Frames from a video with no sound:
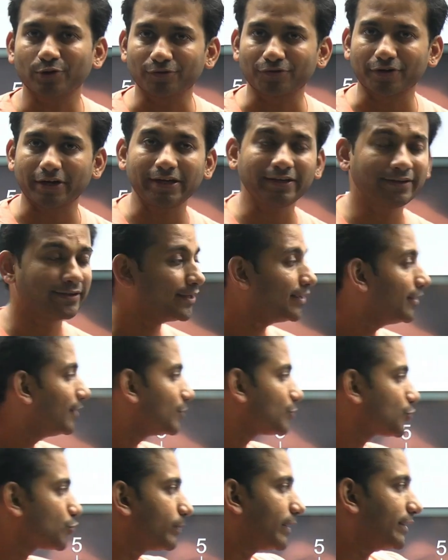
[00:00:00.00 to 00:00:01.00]
Right?
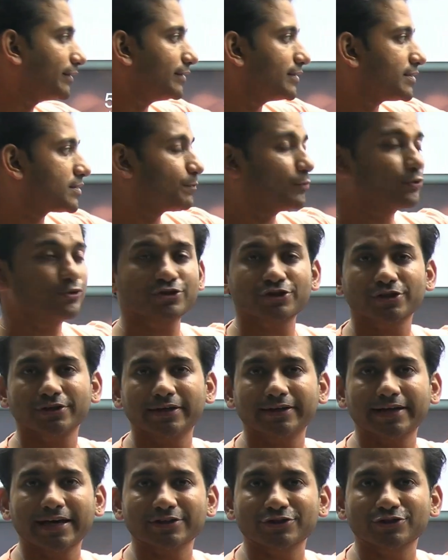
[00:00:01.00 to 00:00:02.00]
So by this portion
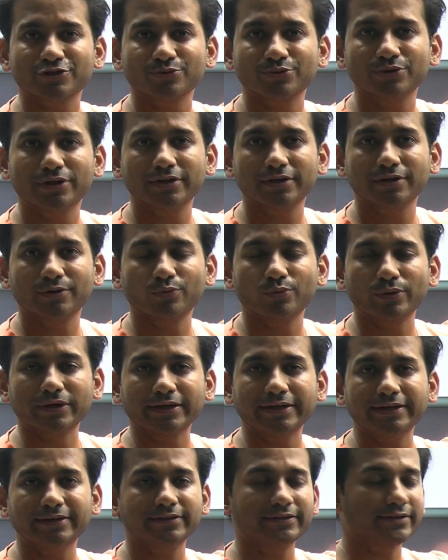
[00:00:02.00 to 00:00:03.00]
attached to the
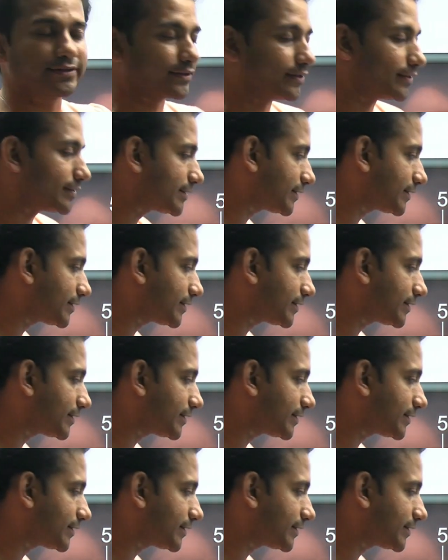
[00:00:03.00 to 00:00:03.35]
vernier